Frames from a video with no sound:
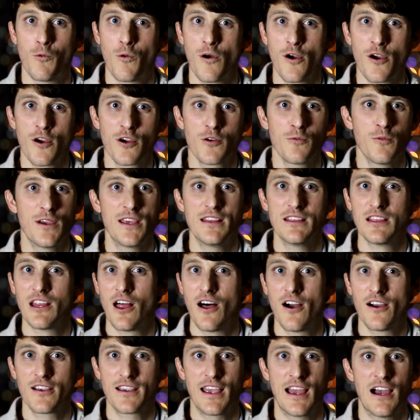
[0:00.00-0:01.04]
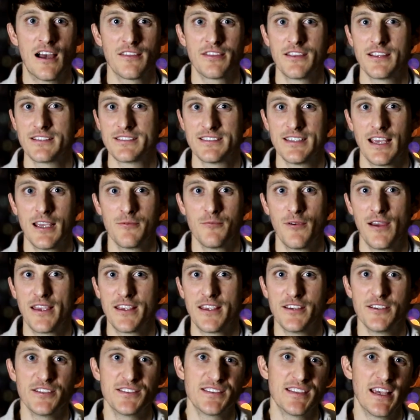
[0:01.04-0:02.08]
Work, we log out the same
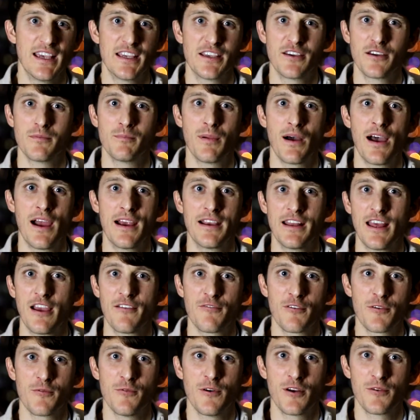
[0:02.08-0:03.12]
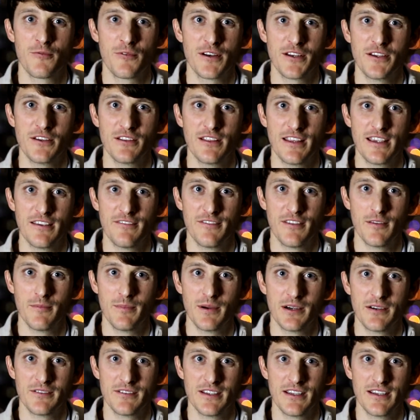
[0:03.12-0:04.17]
way you say goodbye to everyone when you leave the
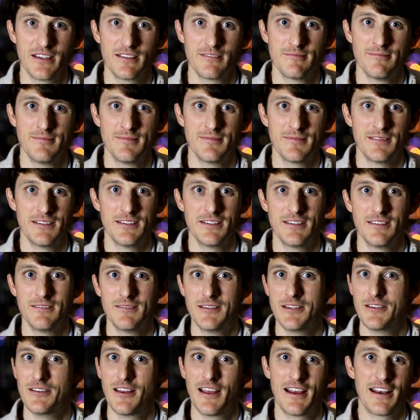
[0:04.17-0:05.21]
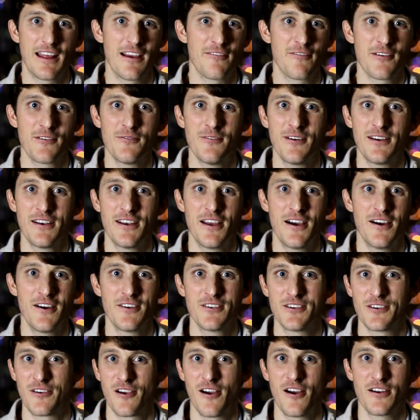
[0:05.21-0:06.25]
building. You let everyone know
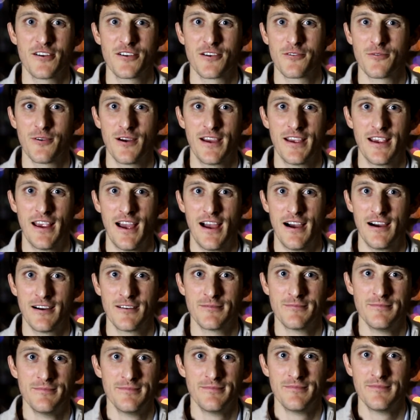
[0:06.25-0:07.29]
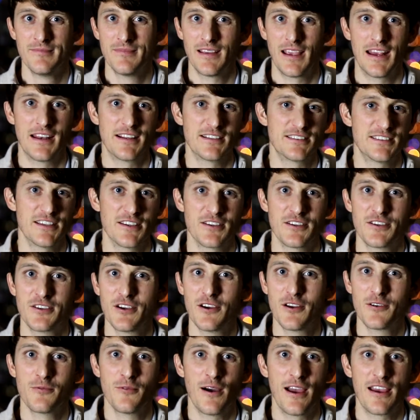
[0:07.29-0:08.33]
you're on your way out, and it's a
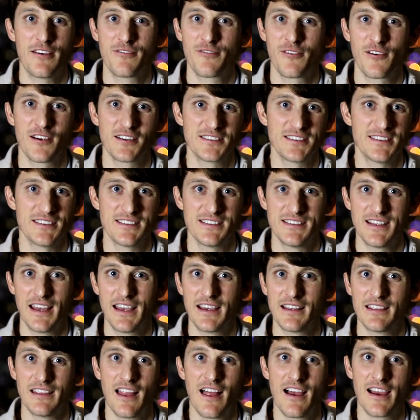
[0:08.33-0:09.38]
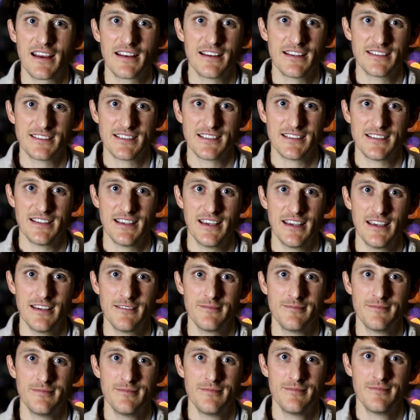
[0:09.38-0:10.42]
good way for us to stay aligned as a team.